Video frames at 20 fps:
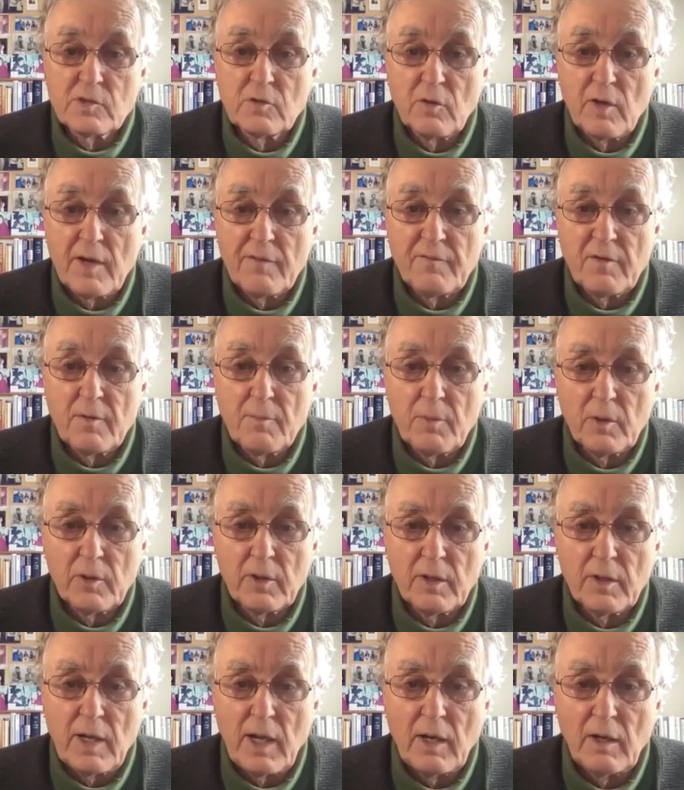to
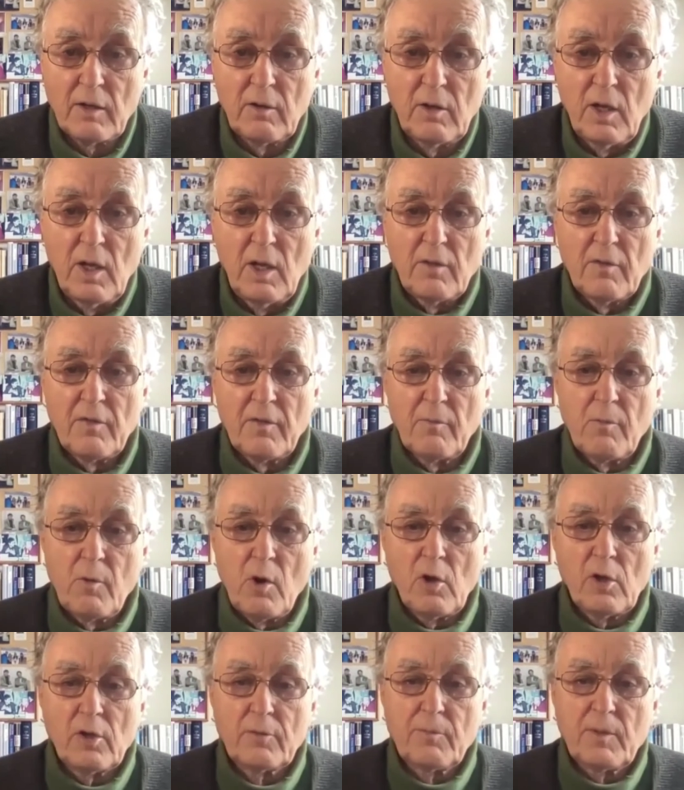everybody now. The
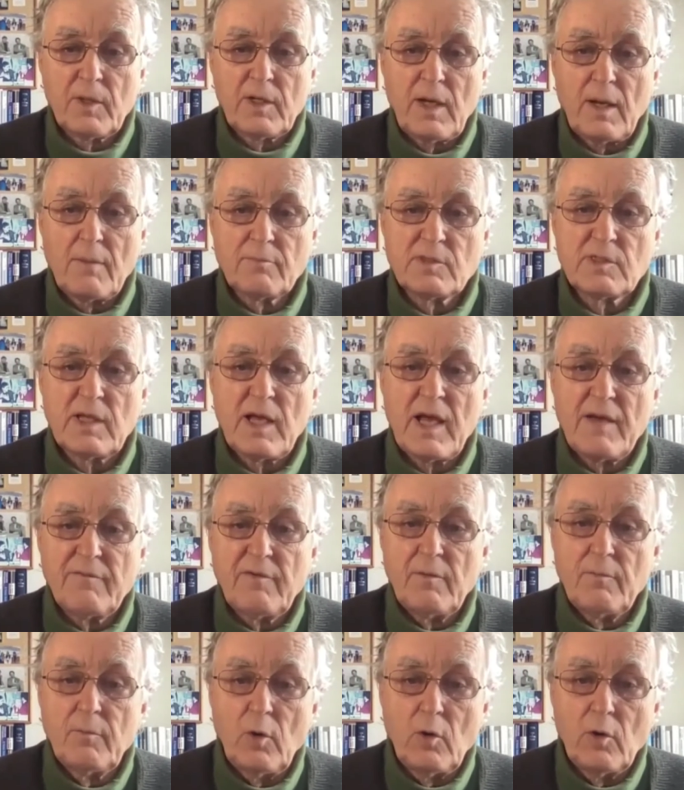world becomes
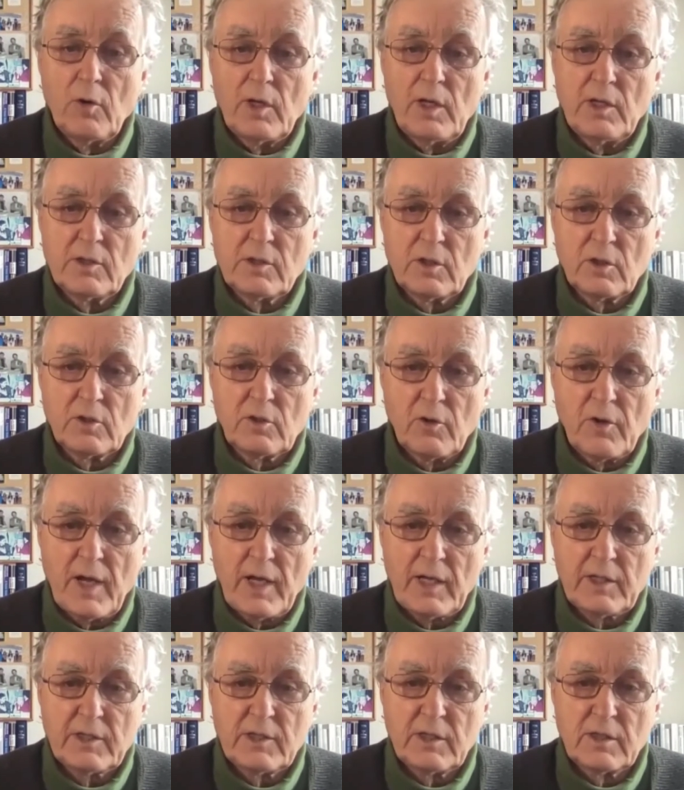ever more
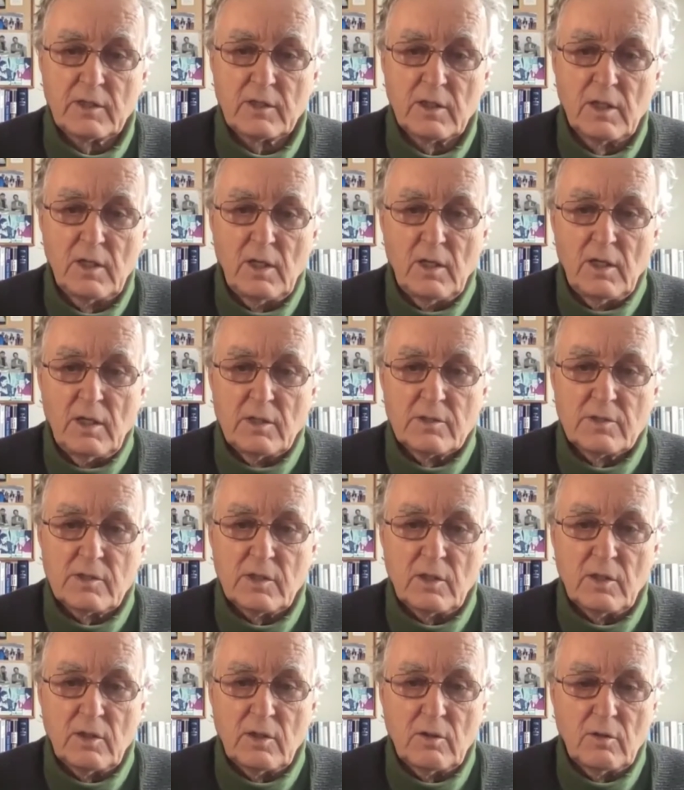interconnected.
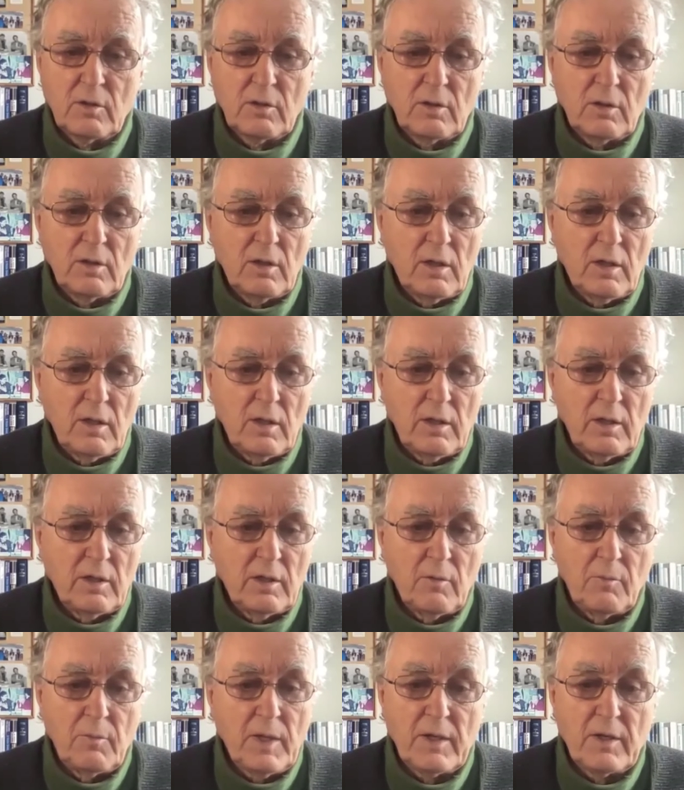So,
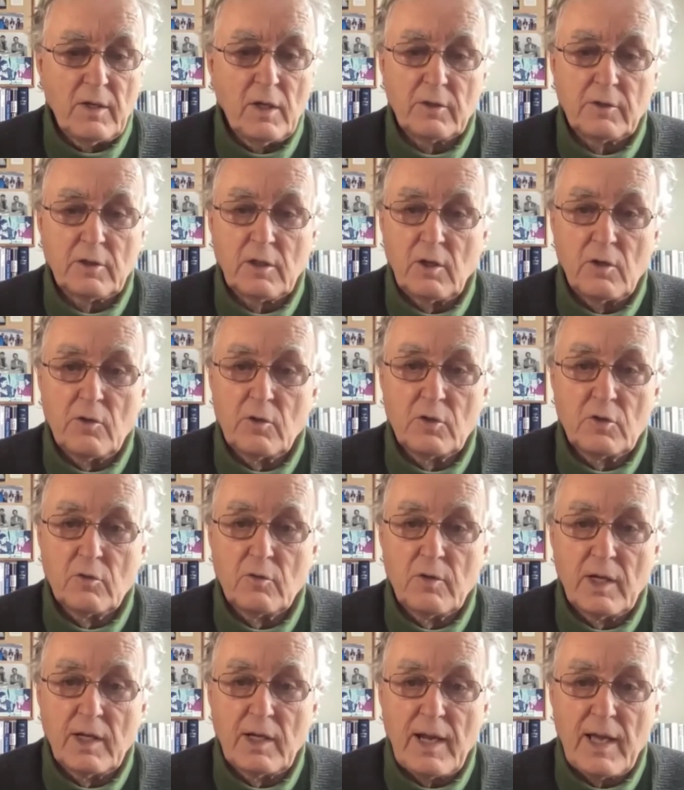we are not going to
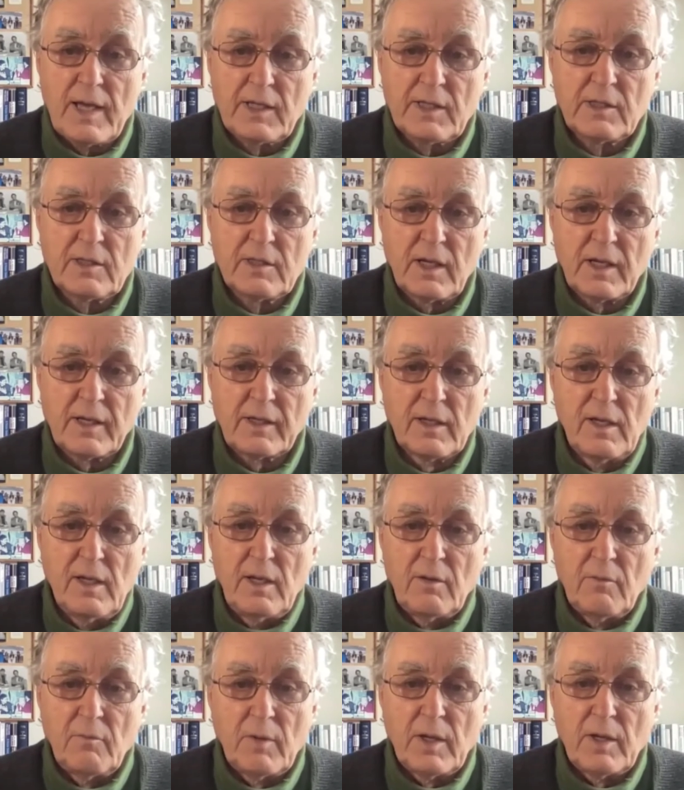neglect that.
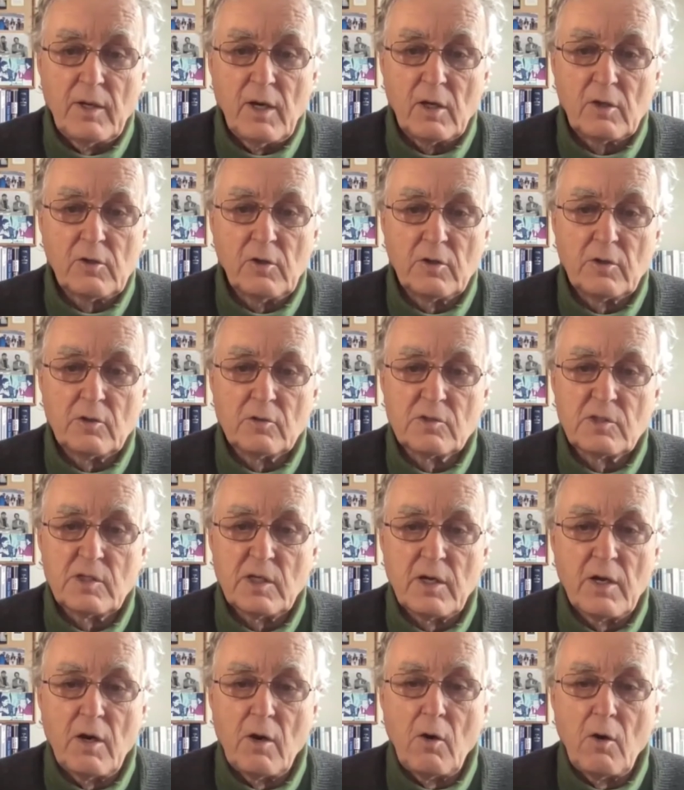We are not going to say,
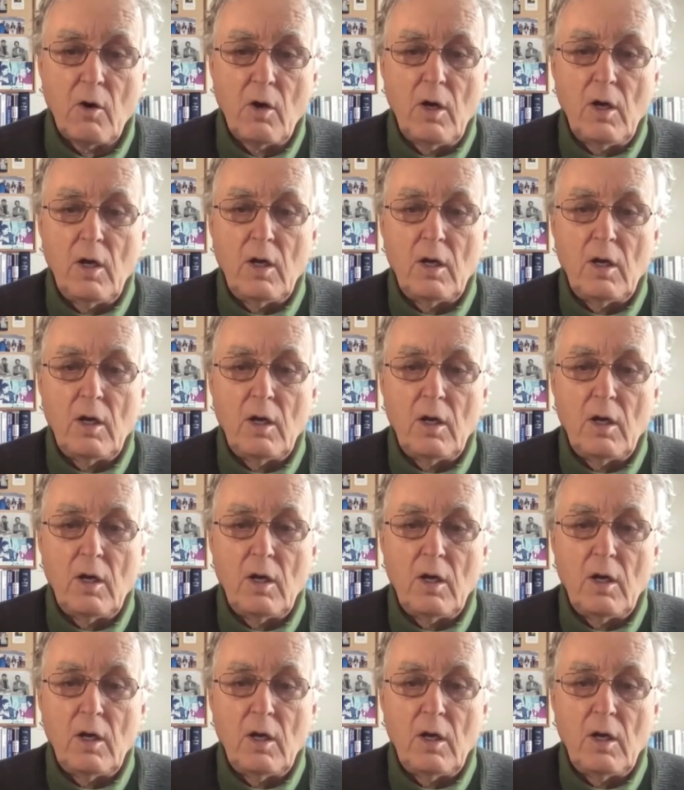no,